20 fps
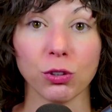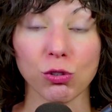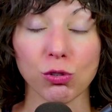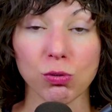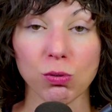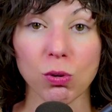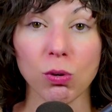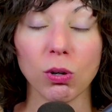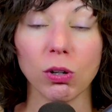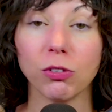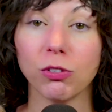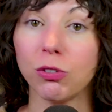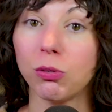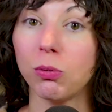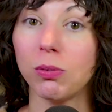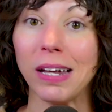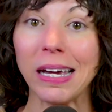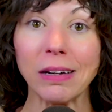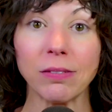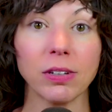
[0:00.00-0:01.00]
control as
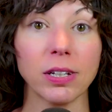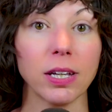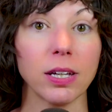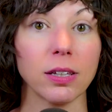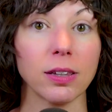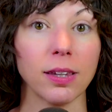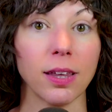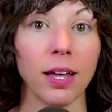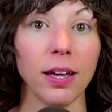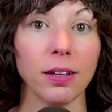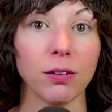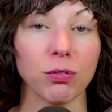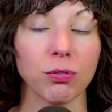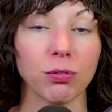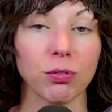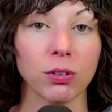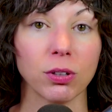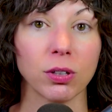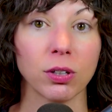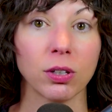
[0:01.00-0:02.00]
you navigate
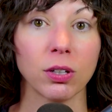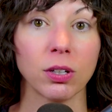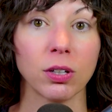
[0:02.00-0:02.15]
life.